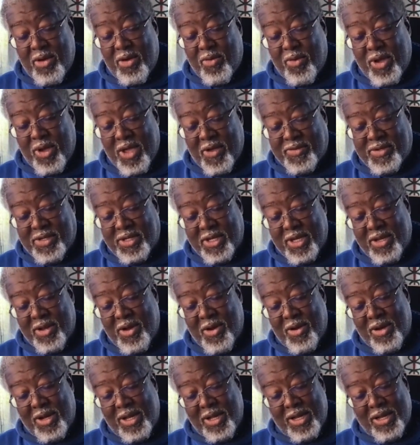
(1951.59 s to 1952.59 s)
we have seen
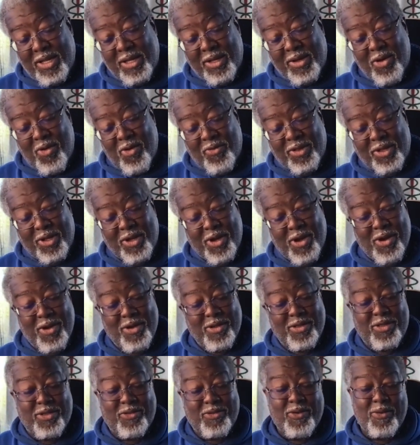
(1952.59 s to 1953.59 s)
her leaning over the
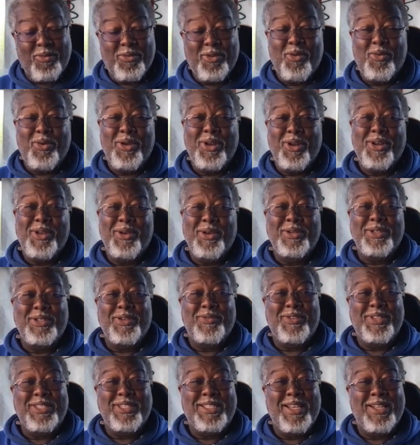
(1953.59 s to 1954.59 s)
earth from the windows
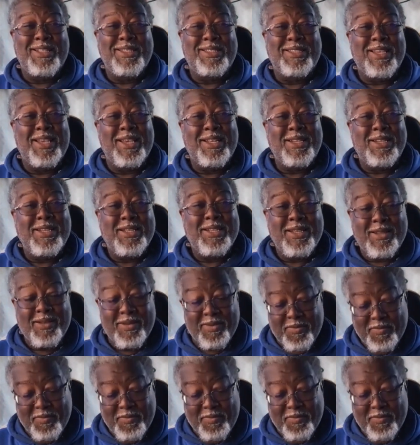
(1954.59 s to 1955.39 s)
of the sunset.